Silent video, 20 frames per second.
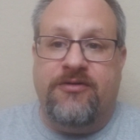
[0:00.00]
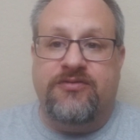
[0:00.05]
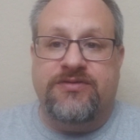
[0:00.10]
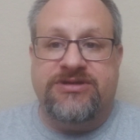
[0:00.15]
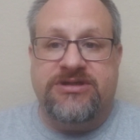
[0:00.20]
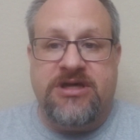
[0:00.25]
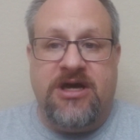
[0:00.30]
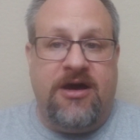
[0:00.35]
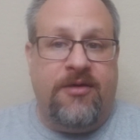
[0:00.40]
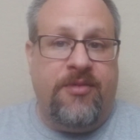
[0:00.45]

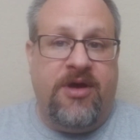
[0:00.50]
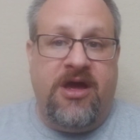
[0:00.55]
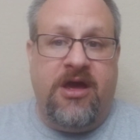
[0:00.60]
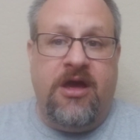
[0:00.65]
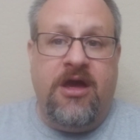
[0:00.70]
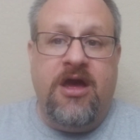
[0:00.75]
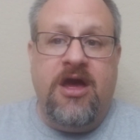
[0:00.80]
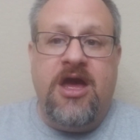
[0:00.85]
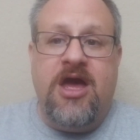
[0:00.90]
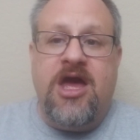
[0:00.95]
was
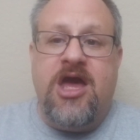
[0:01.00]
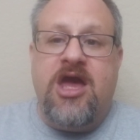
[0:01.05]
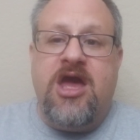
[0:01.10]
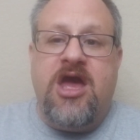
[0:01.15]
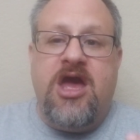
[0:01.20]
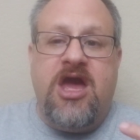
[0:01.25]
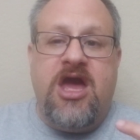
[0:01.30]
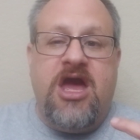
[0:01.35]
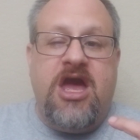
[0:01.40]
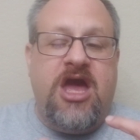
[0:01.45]
coming,
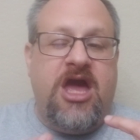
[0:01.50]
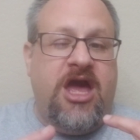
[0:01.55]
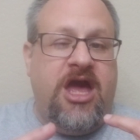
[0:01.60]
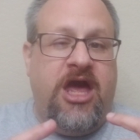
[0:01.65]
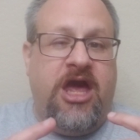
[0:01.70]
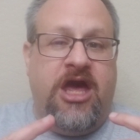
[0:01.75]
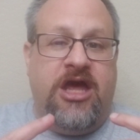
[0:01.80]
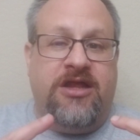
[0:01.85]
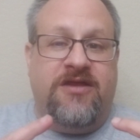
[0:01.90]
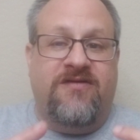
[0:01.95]

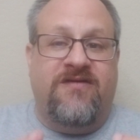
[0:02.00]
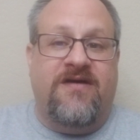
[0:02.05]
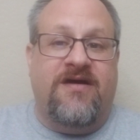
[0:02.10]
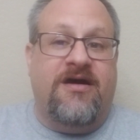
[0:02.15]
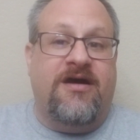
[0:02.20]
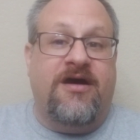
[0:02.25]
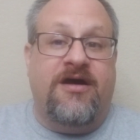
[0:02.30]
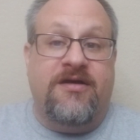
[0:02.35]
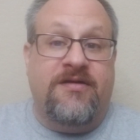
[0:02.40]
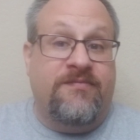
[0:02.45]
it
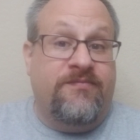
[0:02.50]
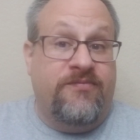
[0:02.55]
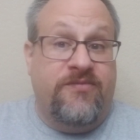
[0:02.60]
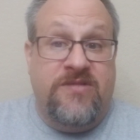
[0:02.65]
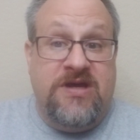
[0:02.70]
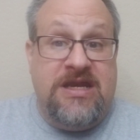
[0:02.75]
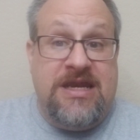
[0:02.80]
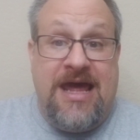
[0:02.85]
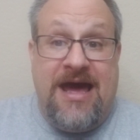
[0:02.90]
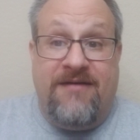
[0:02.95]

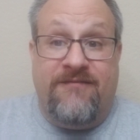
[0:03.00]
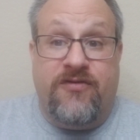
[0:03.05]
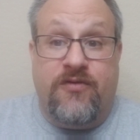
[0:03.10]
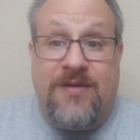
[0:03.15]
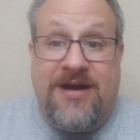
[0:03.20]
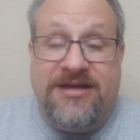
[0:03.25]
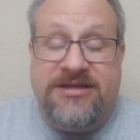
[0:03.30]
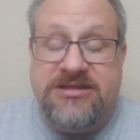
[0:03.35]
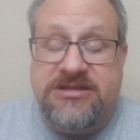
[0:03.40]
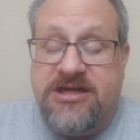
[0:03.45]
didn't have the
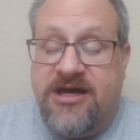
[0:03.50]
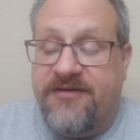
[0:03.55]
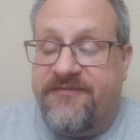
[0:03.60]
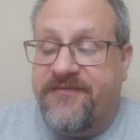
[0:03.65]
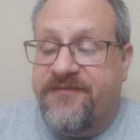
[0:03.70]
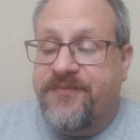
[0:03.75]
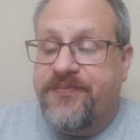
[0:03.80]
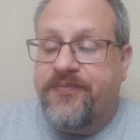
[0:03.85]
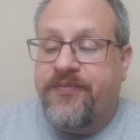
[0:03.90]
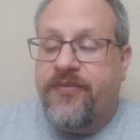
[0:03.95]
right stuff.
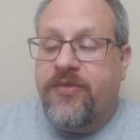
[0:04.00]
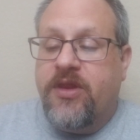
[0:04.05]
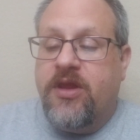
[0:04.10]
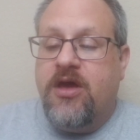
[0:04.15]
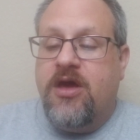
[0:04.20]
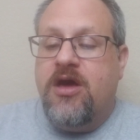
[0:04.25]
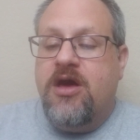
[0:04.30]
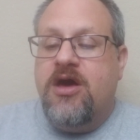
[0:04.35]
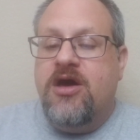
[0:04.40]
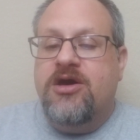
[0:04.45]

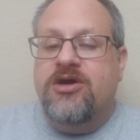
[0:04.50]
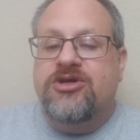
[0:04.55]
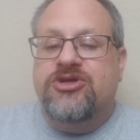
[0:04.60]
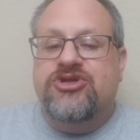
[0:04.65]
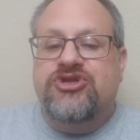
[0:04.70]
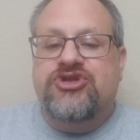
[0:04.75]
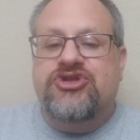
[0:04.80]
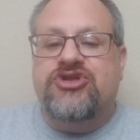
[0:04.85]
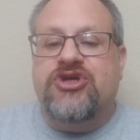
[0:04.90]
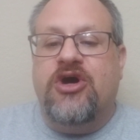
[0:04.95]

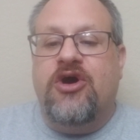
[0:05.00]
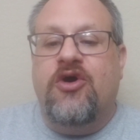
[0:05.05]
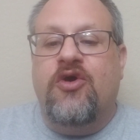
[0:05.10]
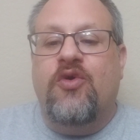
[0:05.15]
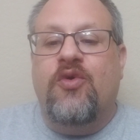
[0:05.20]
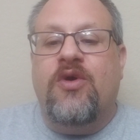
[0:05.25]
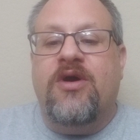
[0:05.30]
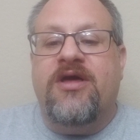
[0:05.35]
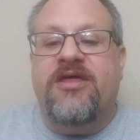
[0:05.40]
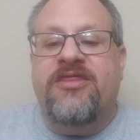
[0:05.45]

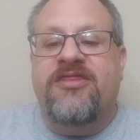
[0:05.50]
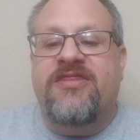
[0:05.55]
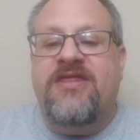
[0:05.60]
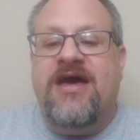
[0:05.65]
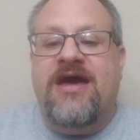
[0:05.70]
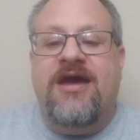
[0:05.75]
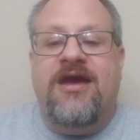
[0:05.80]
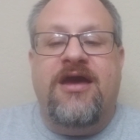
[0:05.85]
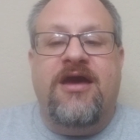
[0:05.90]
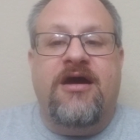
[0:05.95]
So
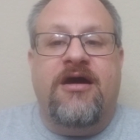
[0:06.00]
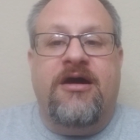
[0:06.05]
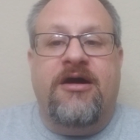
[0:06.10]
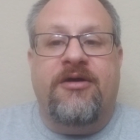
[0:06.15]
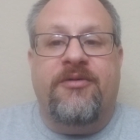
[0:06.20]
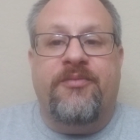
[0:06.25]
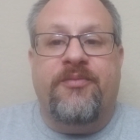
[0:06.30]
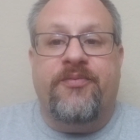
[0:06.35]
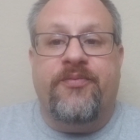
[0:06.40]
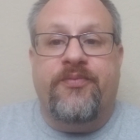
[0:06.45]
they
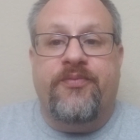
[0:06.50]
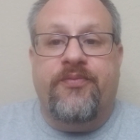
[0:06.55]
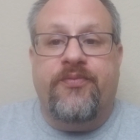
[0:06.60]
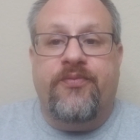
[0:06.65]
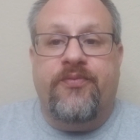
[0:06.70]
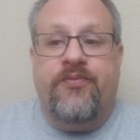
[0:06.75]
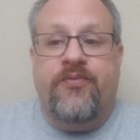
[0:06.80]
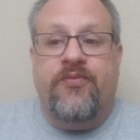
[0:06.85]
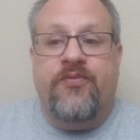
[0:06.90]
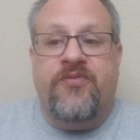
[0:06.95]

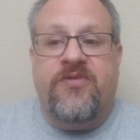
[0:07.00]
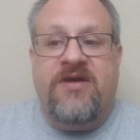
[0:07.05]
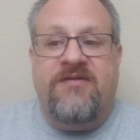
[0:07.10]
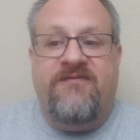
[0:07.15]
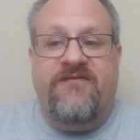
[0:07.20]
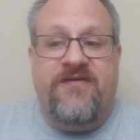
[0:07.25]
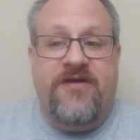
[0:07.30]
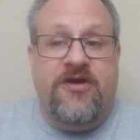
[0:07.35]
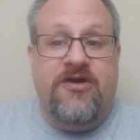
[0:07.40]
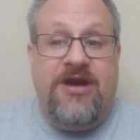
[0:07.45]

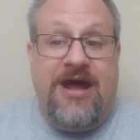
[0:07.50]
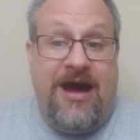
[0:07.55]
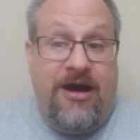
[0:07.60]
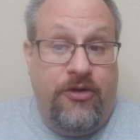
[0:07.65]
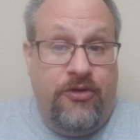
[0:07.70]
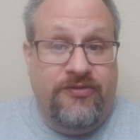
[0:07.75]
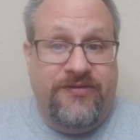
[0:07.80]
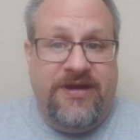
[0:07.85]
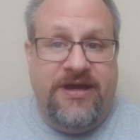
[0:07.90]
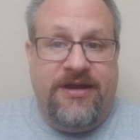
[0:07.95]
figured out
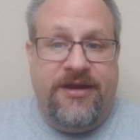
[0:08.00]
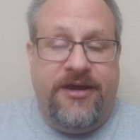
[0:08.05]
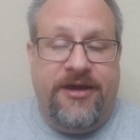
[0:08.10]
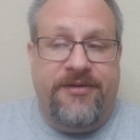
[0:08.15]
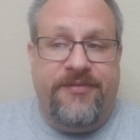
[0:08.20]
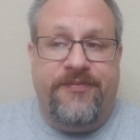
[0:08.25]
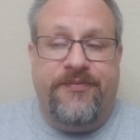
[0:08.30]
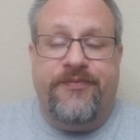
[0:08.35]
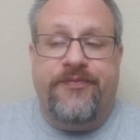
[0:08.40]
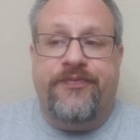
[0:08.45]
who did
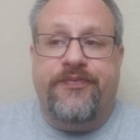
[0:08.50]
it,